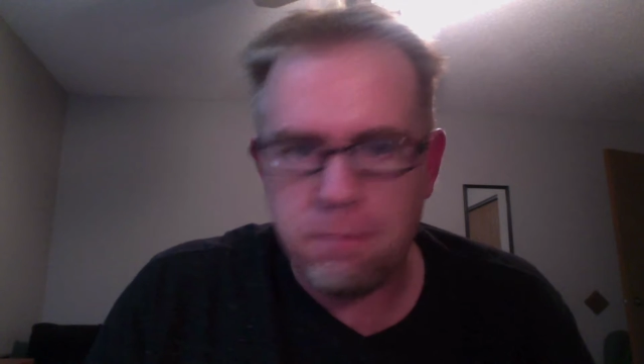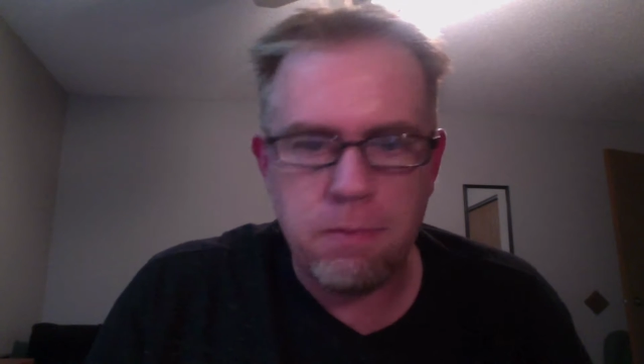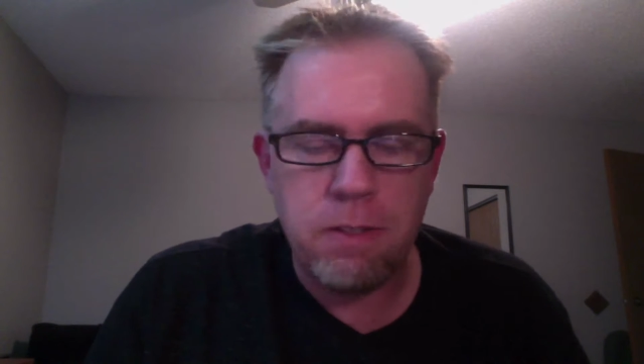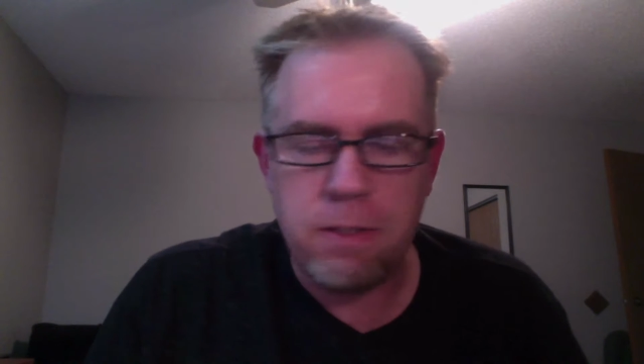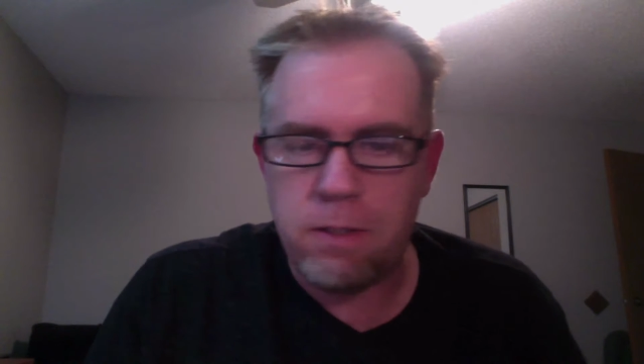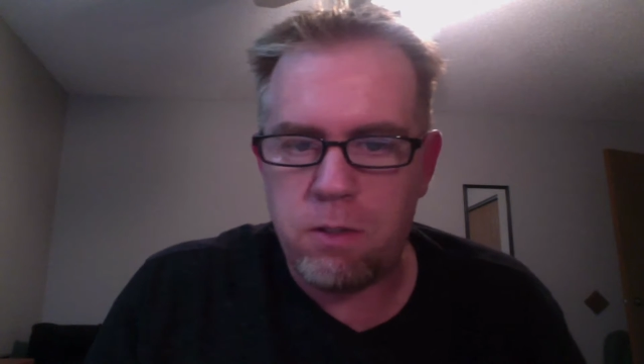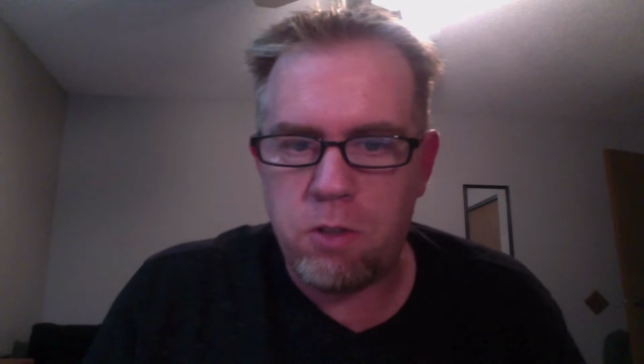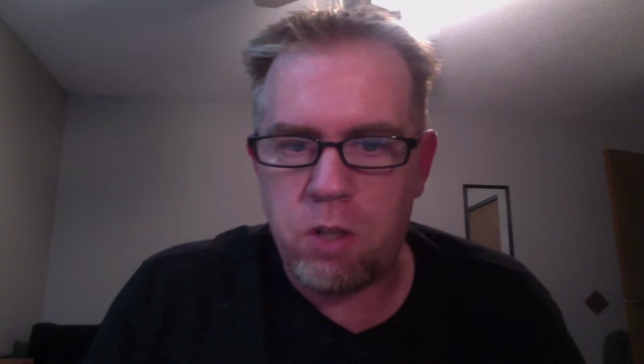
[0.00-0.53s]

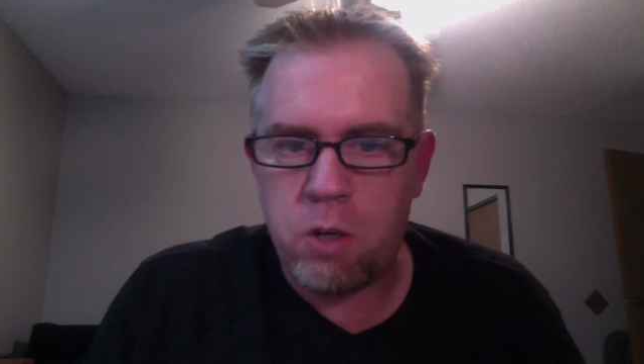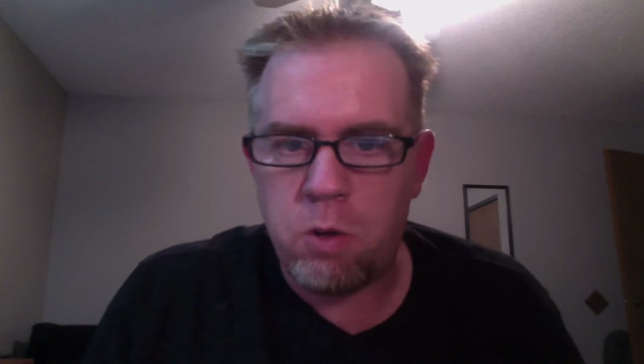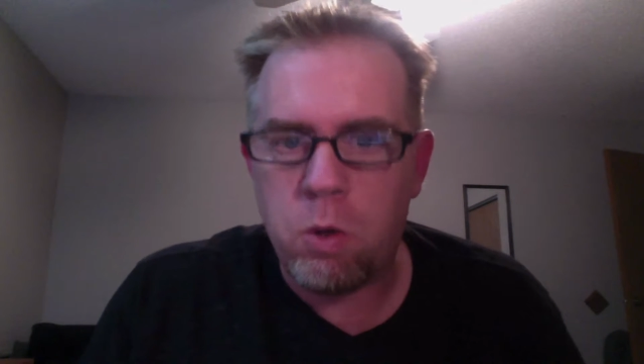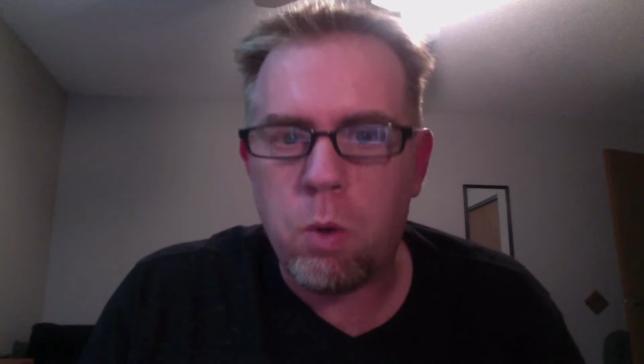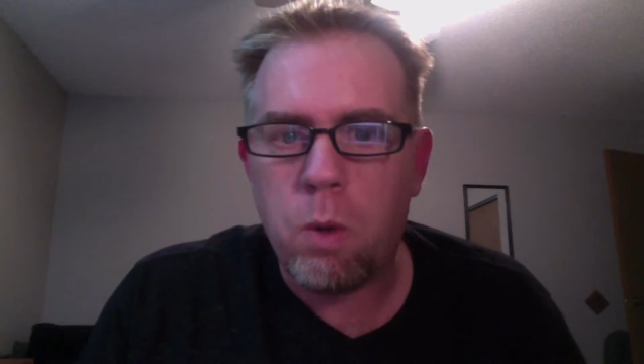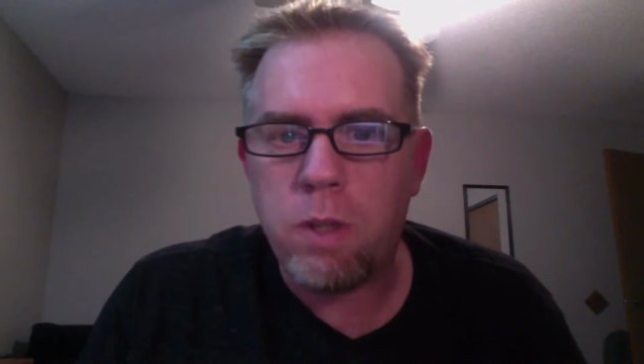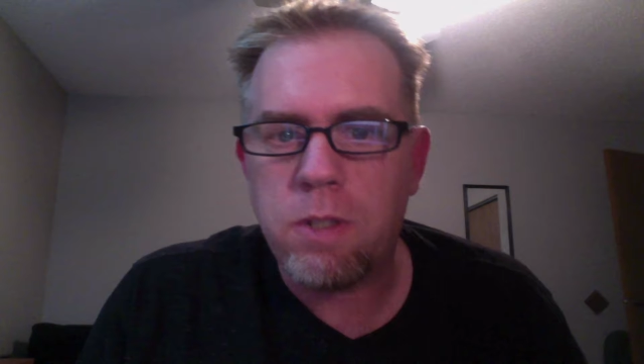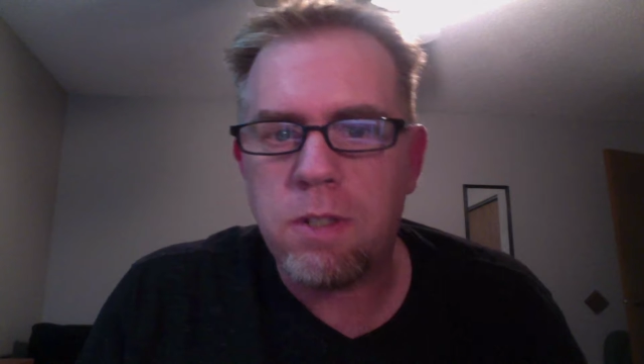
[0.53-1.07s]
Is a general
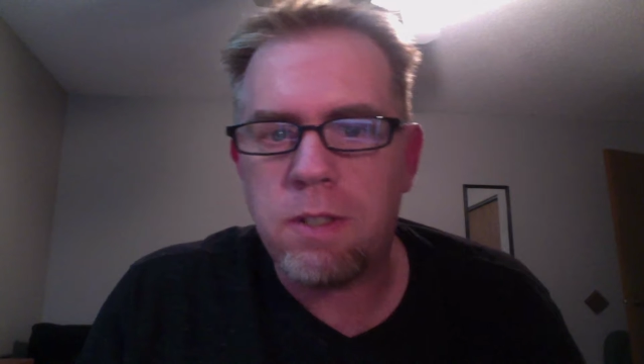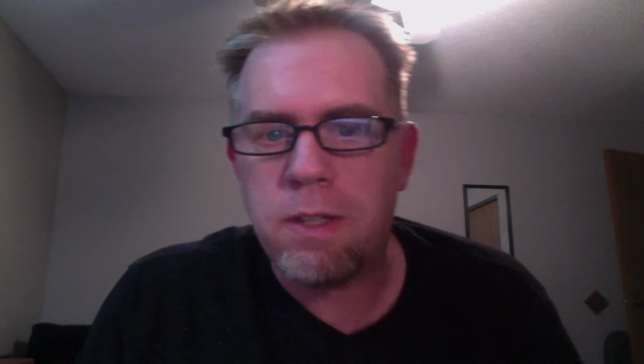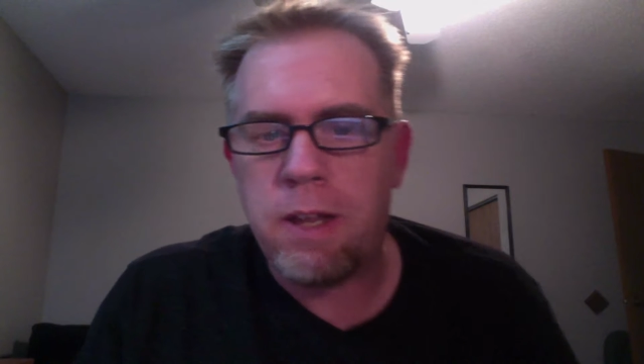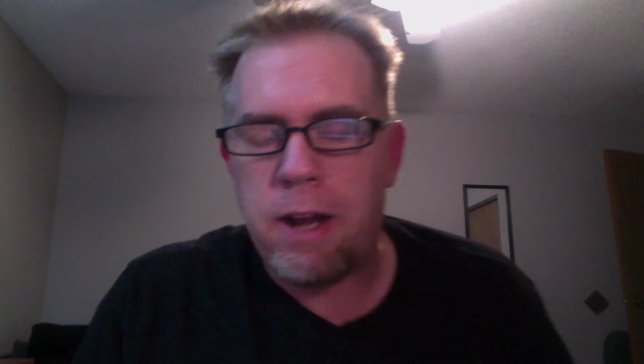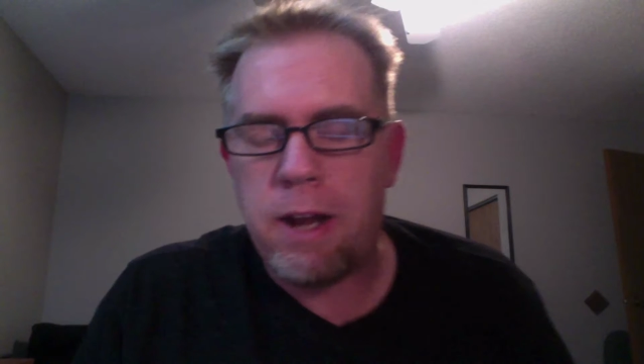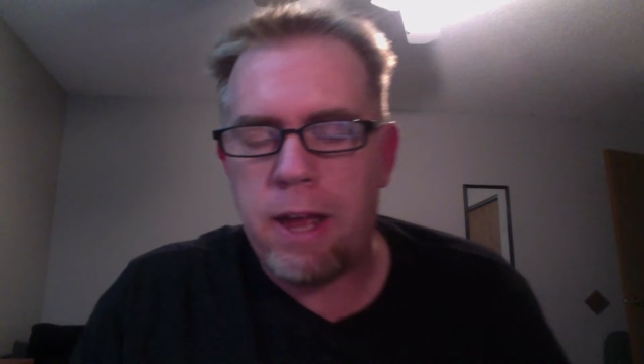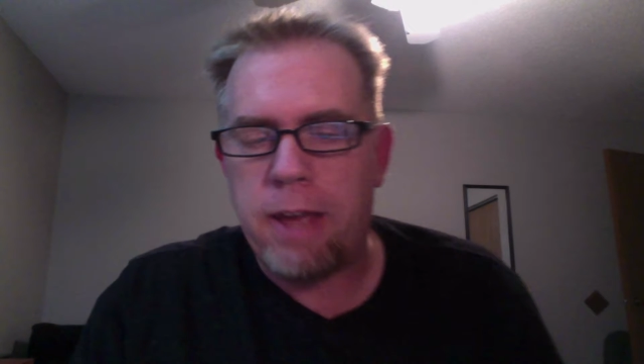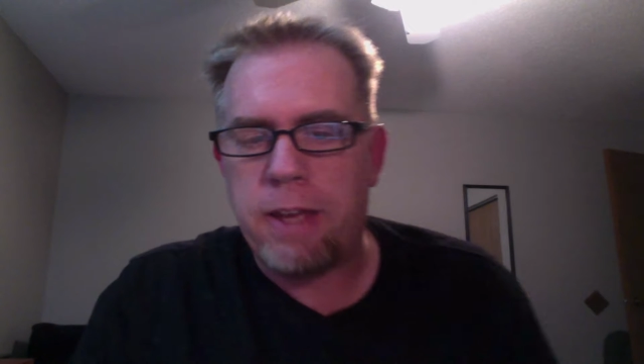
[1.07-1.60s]
question
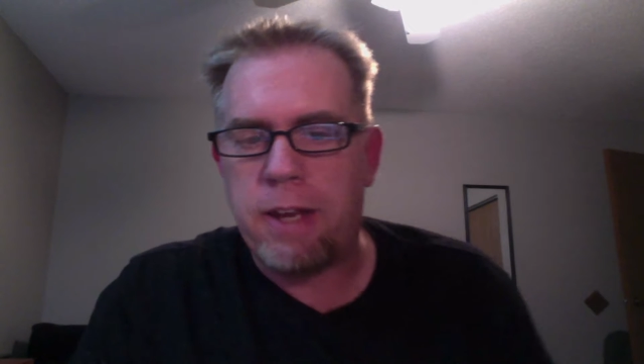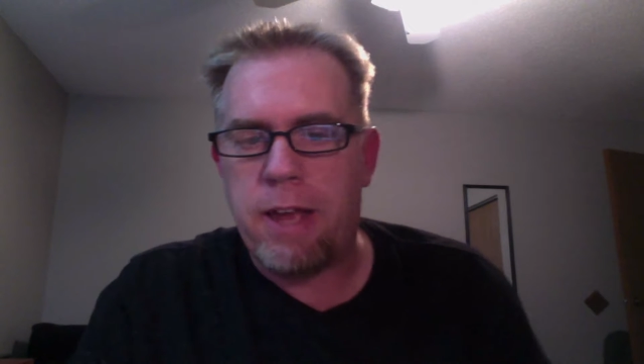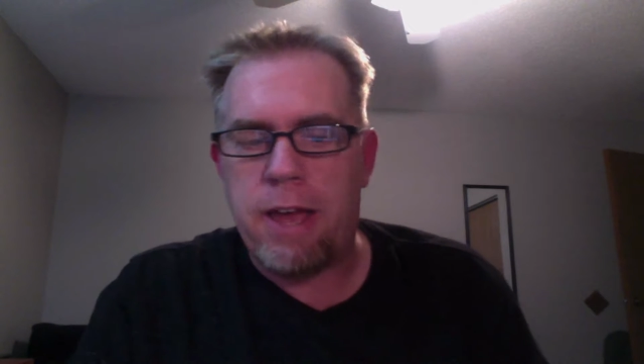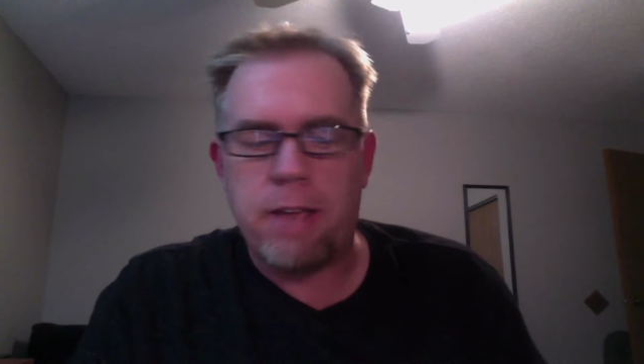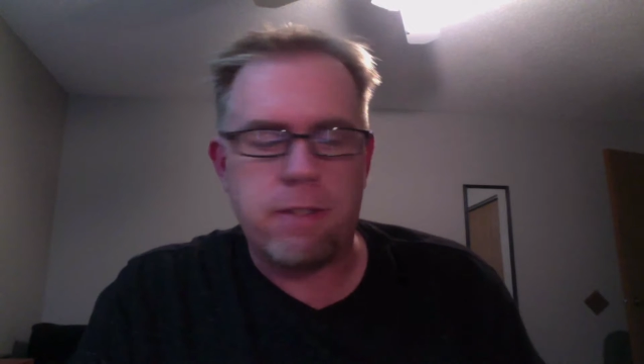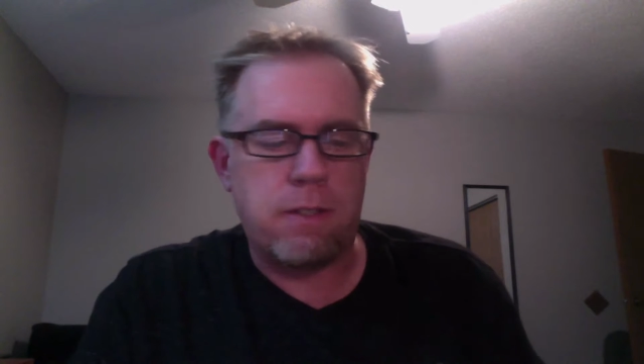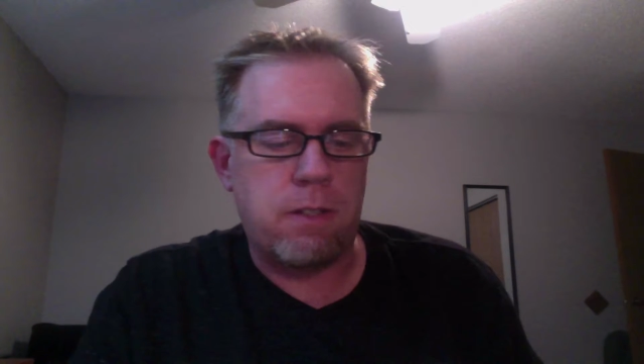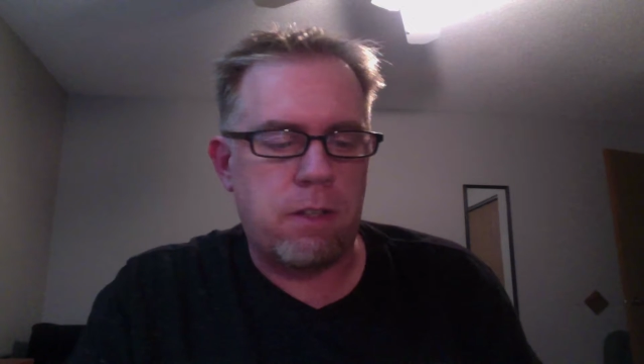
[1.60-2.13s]
that I get
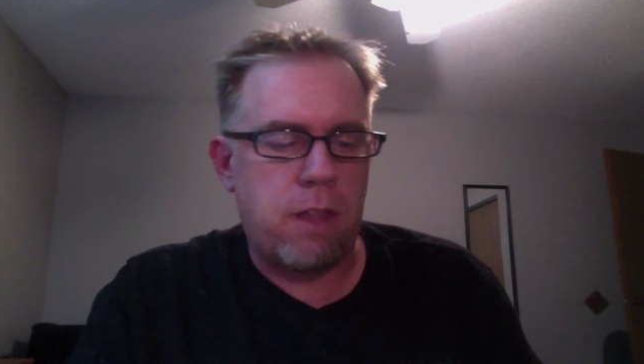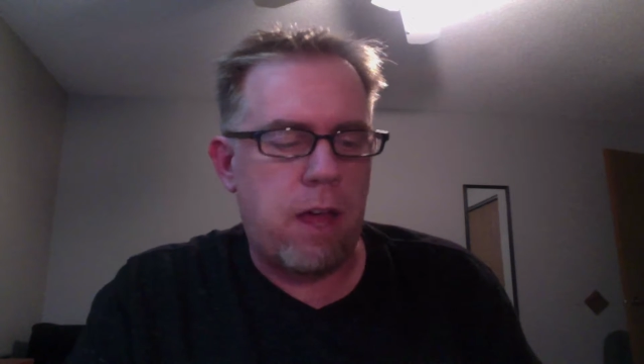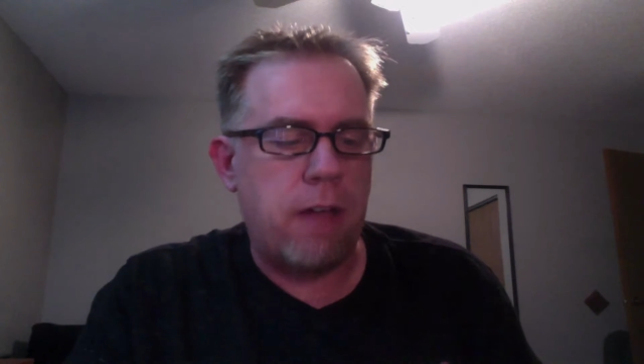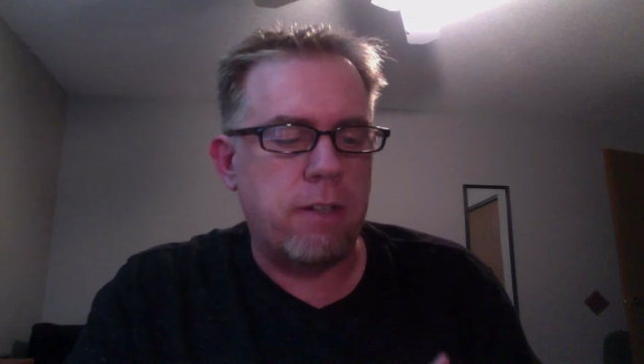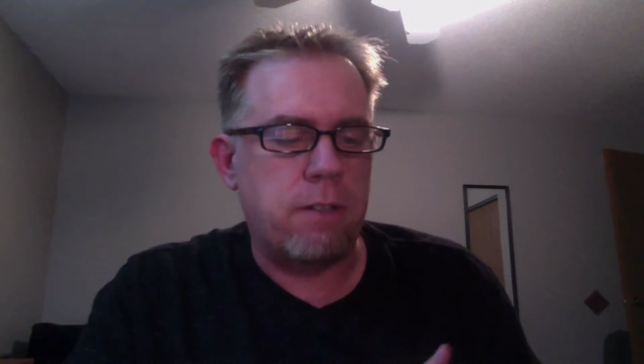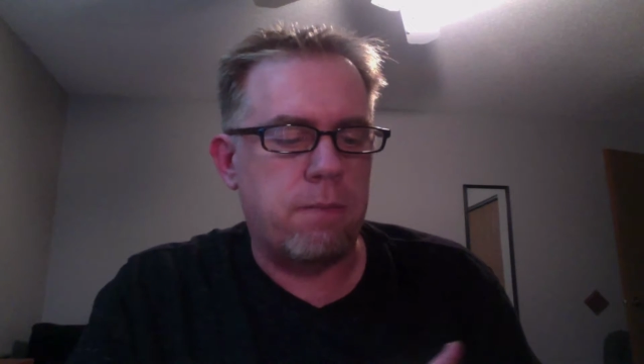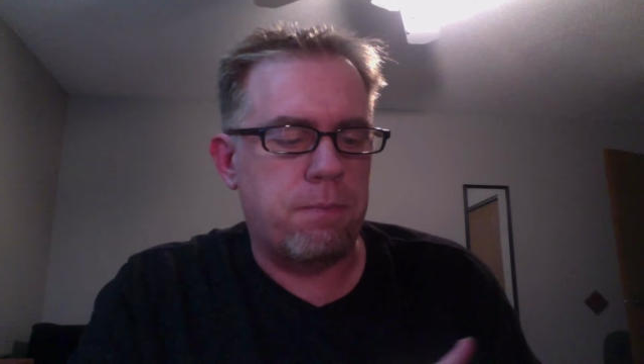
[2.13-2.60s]
asked a lot.